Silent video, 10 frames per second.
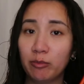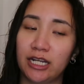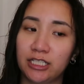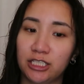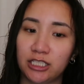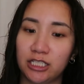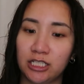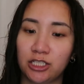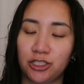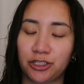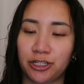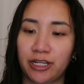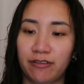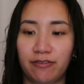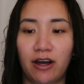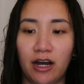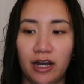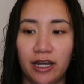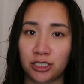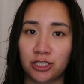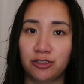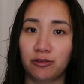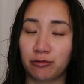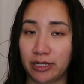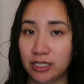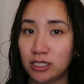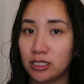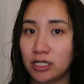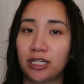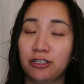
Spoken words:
and it's just easier if I just do rinse,